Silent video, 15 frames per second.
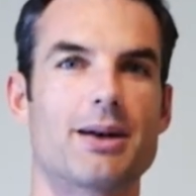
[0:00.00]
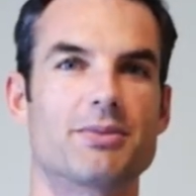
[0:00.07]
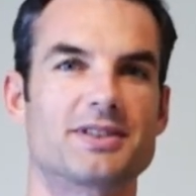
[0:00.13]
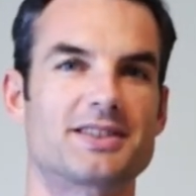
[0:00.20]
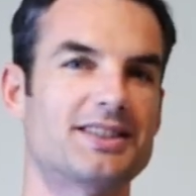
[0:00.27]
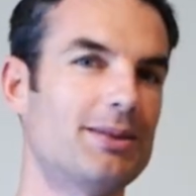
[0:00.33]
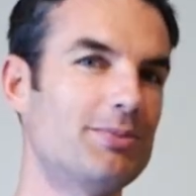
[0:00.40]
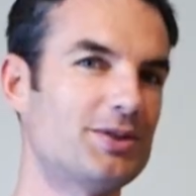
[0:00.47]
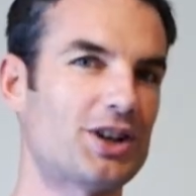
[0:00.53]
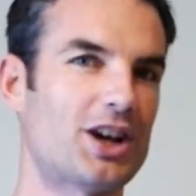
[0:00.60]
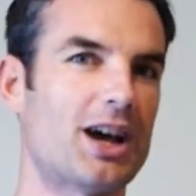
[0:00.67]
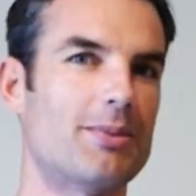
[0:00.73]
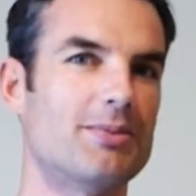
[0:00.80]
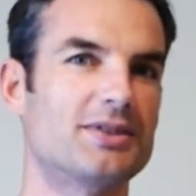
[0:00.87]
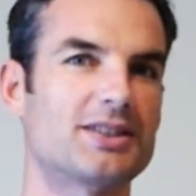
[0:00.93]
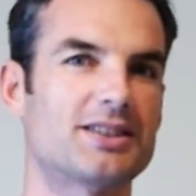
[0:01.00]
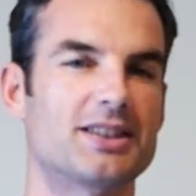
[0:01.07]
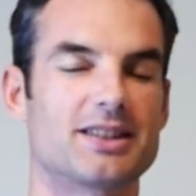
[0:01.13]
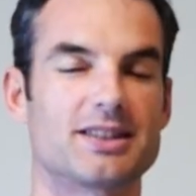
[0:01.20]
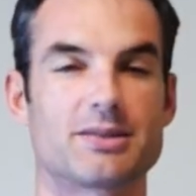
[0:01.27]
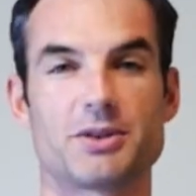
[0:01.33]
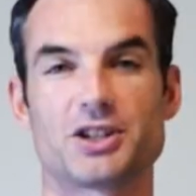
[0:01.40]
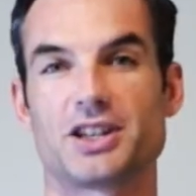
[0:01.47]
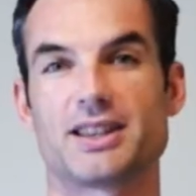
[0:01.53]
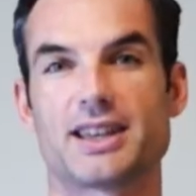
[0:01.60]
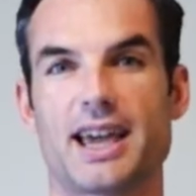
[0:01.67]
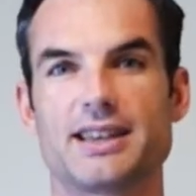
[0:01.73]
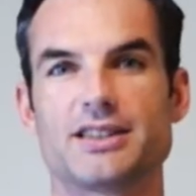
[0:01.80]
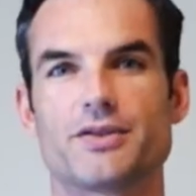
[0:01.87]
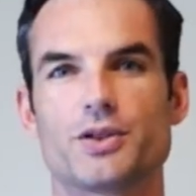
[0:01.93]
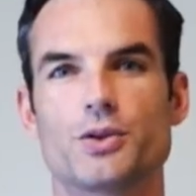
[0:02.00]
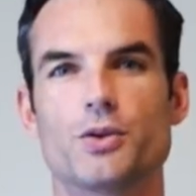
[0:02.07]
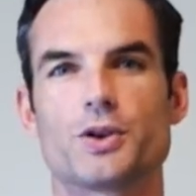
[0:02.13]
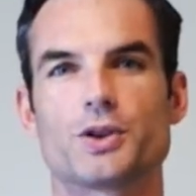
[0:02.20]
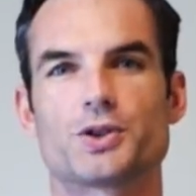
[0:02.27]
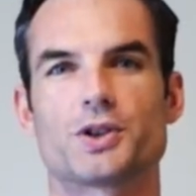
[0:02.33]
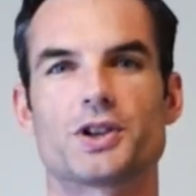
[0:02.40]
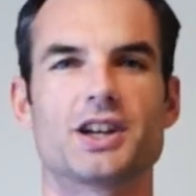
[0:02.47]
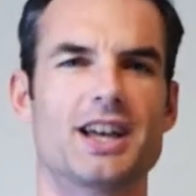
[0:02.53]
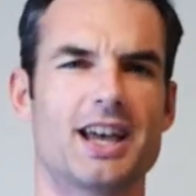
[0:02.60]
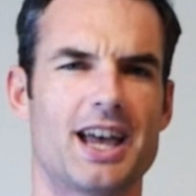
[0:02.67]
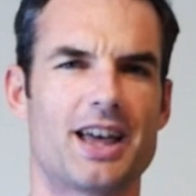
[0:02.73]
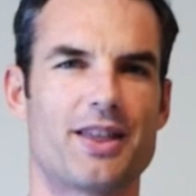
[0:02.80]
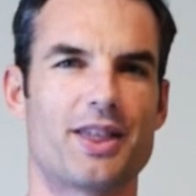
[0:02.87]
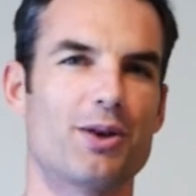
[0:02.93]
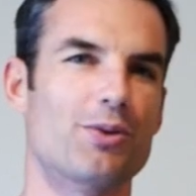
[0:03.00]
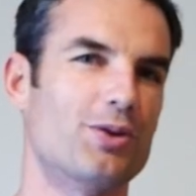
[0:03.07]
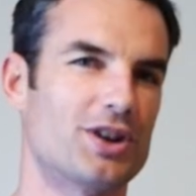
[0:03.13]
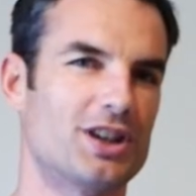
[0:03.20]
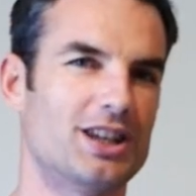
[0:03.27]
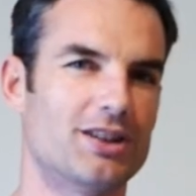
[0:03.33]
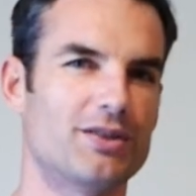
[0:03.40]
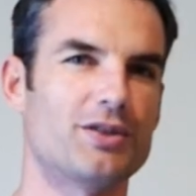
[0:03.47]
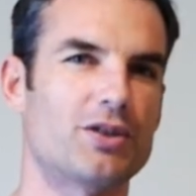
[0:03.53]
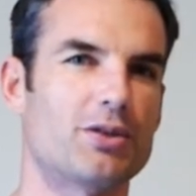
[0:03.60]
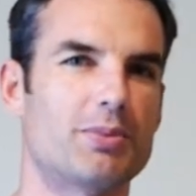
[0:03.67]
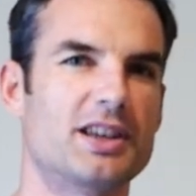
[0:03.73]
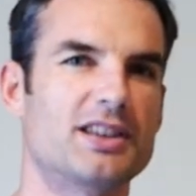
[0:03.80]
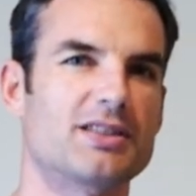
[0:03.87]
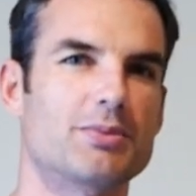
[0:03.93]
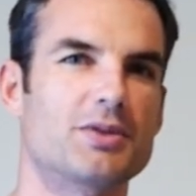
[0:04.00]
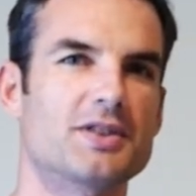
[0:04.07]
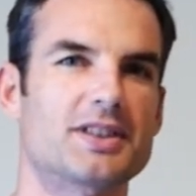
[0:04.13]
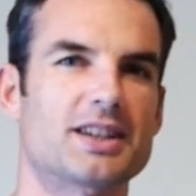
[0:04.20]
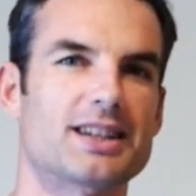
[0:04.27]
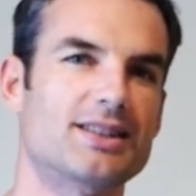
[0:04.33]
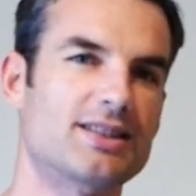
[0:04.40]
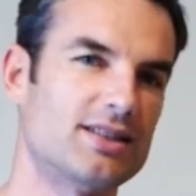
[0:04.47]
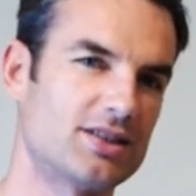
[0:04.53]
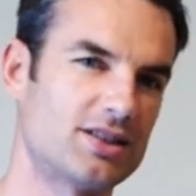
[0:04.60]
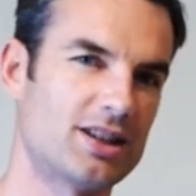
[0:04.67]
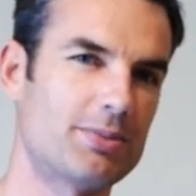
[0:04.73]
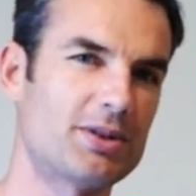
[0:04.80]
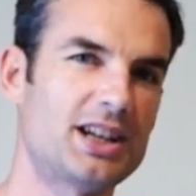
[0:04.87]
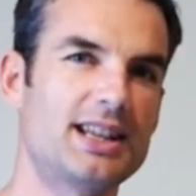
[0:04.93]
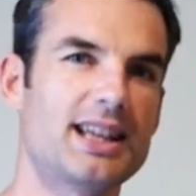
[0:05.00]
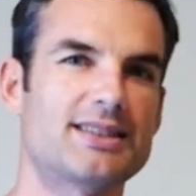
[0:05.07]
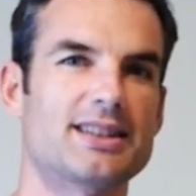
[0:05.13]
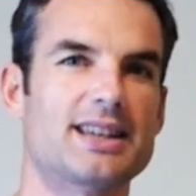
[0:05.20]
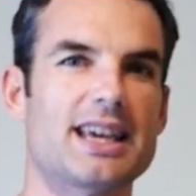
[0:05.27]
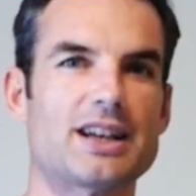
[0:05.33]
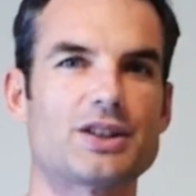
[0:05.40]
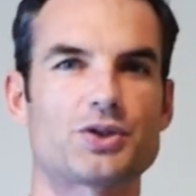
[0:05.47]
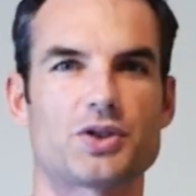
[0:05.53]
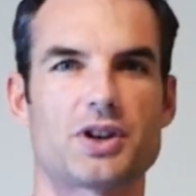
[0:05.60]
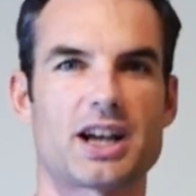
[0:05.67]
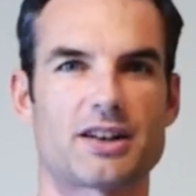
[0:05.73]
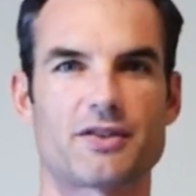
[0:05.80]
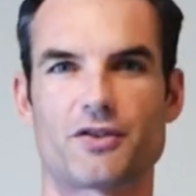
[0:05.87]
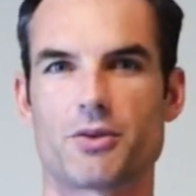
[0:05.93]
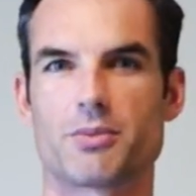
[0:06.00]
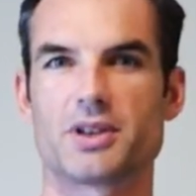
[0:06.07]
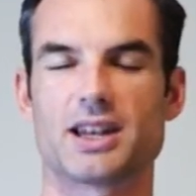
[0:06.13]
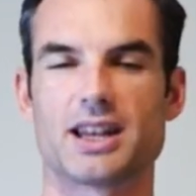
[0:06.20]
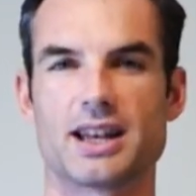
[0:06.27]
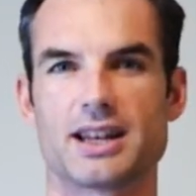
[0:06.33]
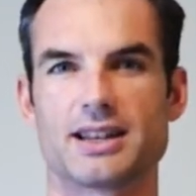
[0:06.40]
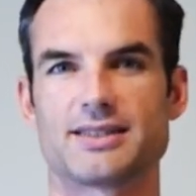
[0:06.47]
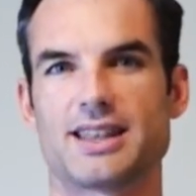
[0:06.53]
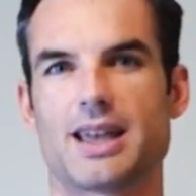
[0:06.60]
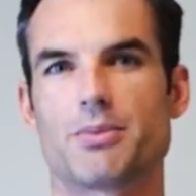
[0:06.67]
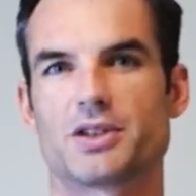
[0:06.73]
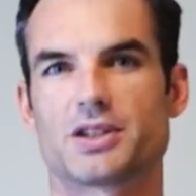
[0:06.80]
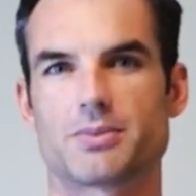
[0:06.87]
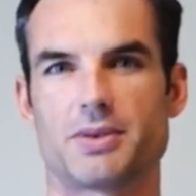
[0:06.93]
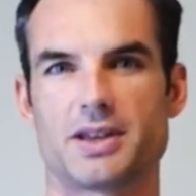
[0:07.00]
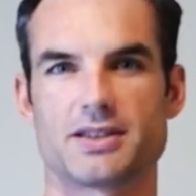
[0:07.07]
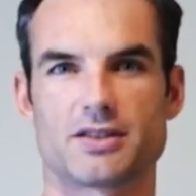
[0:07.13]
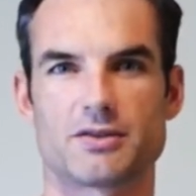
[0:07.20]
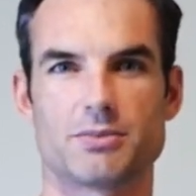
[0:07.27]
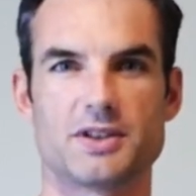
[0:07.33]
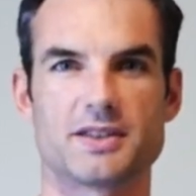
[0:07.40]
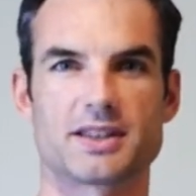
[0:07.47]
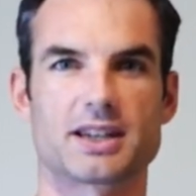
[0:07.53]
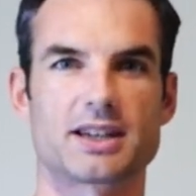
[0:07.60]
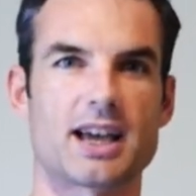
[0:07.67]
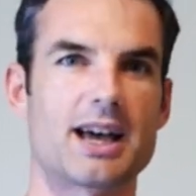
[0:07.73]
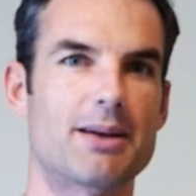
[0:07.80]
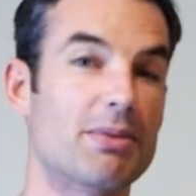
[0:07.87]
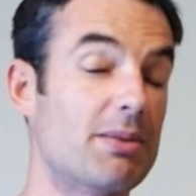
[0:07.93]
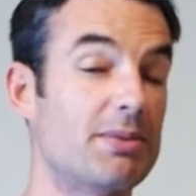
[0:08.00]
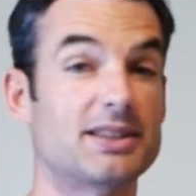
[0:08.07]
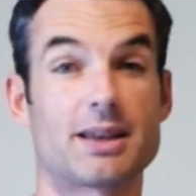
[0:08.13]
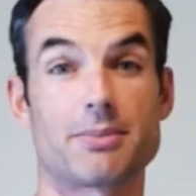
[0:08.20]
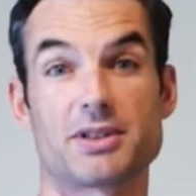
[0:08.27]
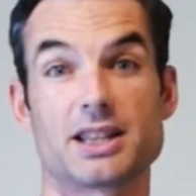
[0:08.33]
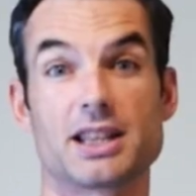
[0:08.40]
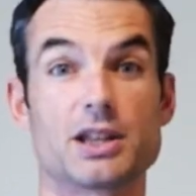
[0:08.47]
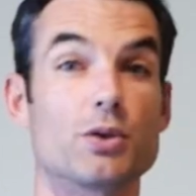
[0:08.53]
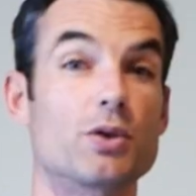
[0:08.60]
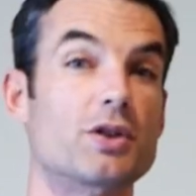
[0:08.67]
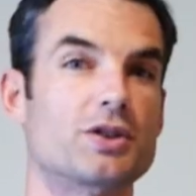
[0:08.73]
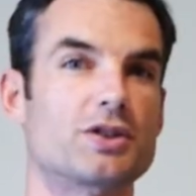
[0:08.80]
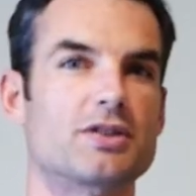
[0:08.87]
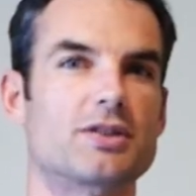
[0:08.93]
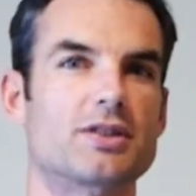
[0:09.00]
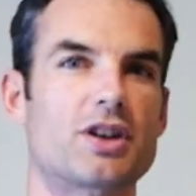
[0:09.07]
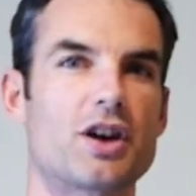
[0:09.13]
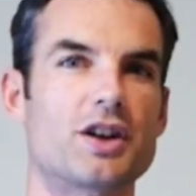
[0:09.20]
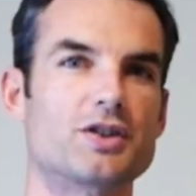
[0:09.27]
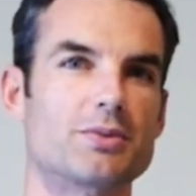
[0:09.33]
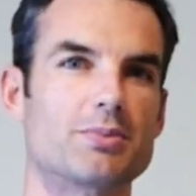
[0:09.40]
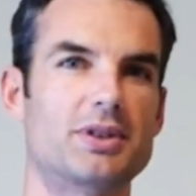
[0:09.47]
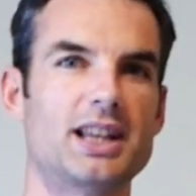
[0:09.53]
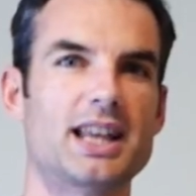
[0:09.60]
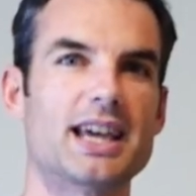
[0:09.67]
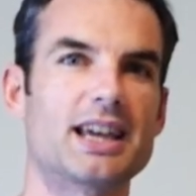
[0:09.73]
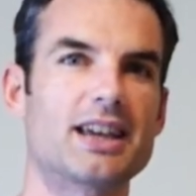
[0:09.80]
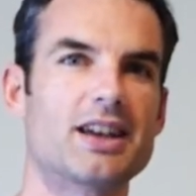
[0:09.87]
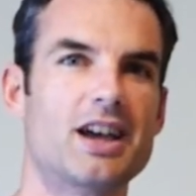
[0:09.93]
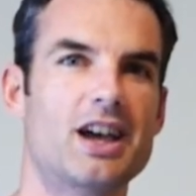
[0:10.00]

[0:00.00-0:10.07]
Sometimes, and especially the case of an orchestra, they will give you a piece of music, and typically that's an extract from an established piece of music, maybe something that the orchestras are going to play.